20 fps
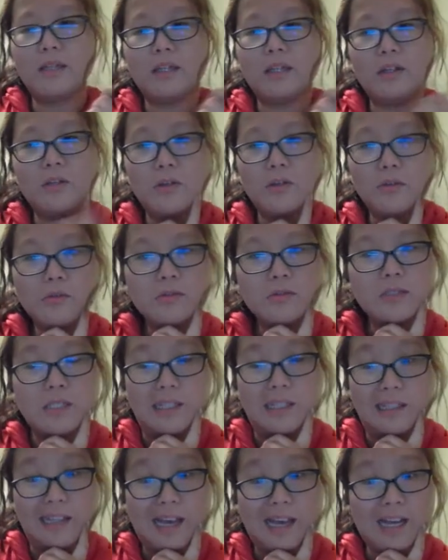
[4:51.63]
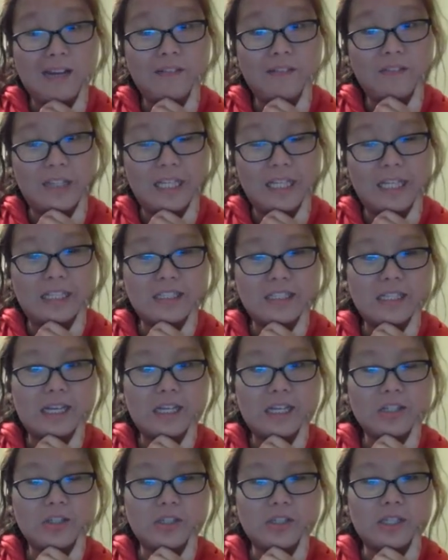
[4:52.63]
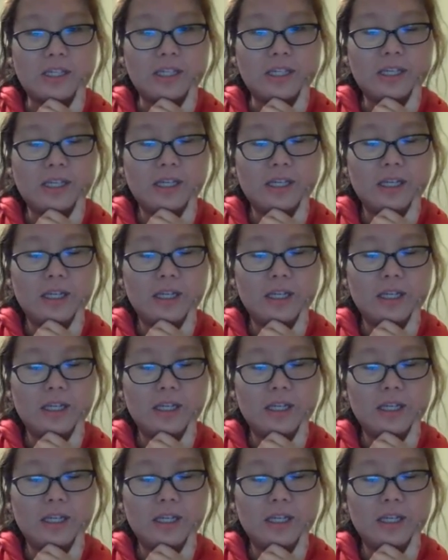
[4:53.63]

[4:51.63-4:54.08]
used in a lot of things actually.